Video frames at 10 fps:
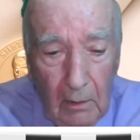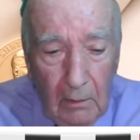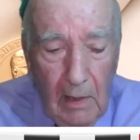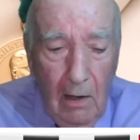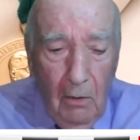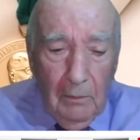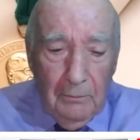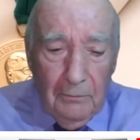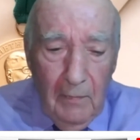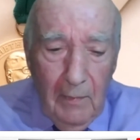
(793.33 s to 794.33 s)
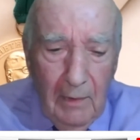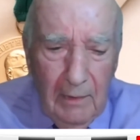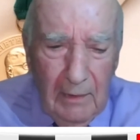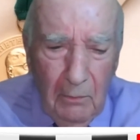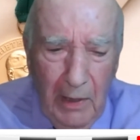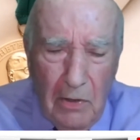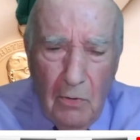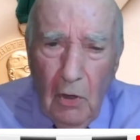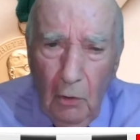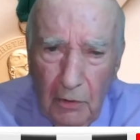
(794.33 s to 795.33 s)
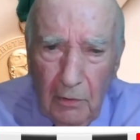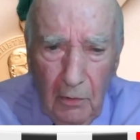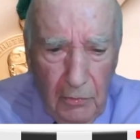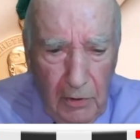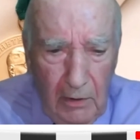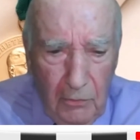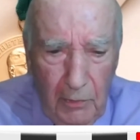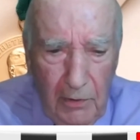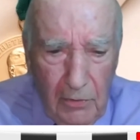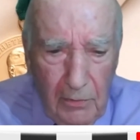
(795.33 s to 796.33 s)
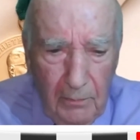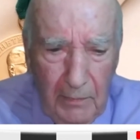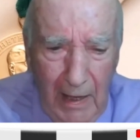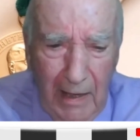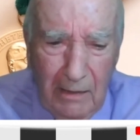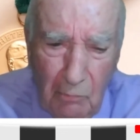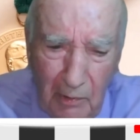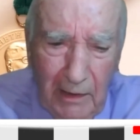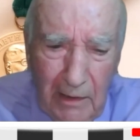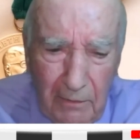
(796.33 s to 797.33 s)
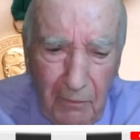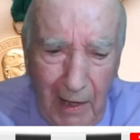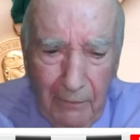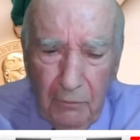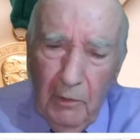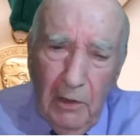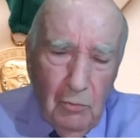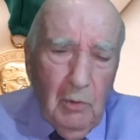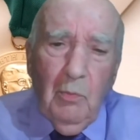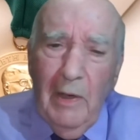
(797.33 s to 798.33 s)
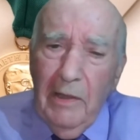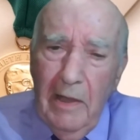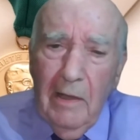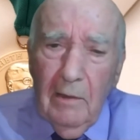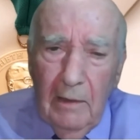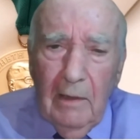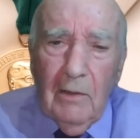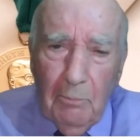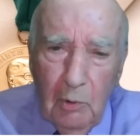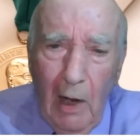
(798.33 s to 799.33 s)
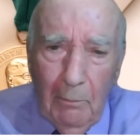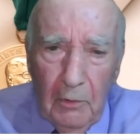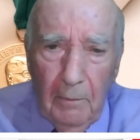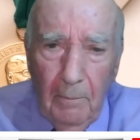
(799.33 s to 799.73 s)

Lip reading: Now, when you go to those countries, they really define for us what we think is proper.